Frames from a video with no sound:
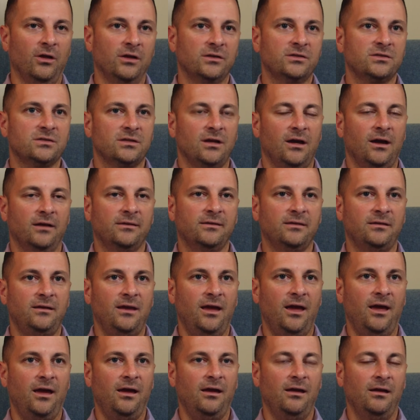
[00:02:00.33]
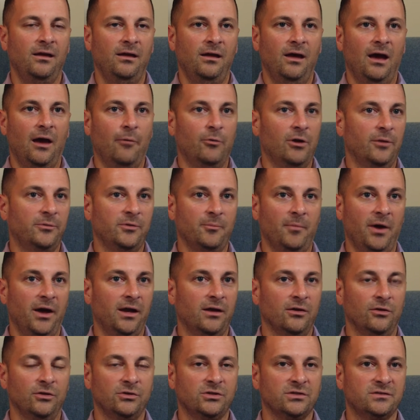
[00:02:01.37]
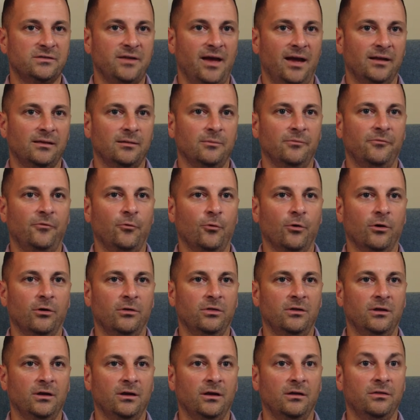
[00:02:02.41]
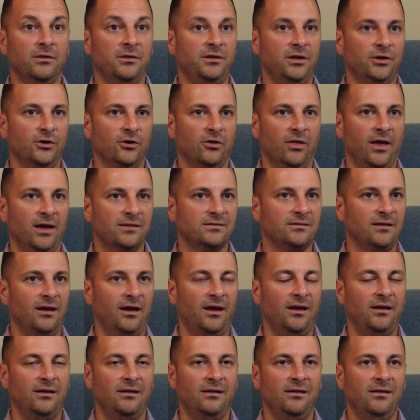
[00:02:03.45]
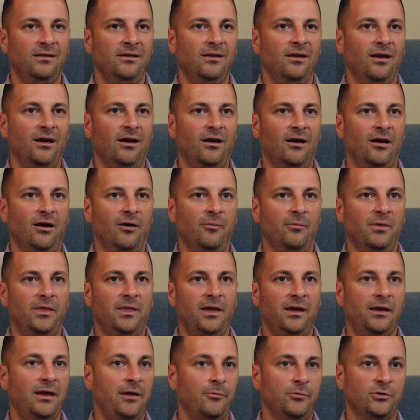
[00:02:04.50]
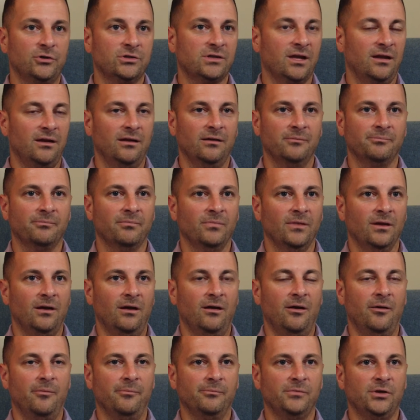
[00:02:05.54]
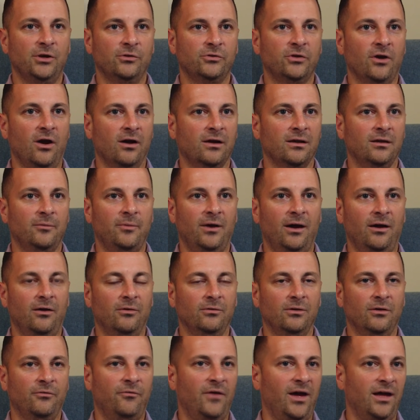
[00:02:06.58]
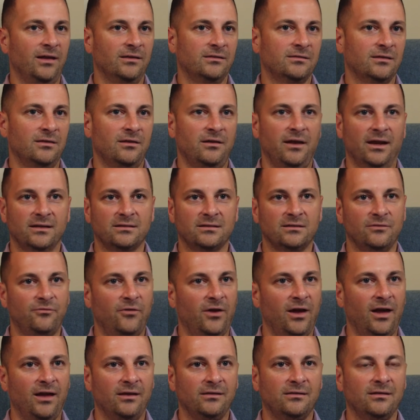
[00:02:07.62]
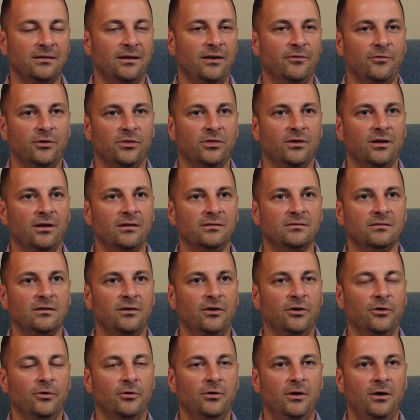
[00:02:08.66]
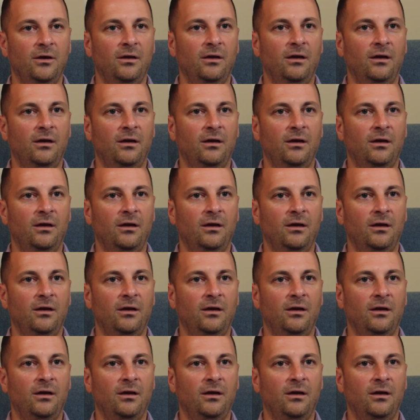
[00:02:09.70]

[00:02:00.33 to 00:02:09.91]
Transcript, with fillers: lunch today, I went up to Michael and just thanked him for the dinner last night. And they were just kind of, talking about events and the next event and everything. So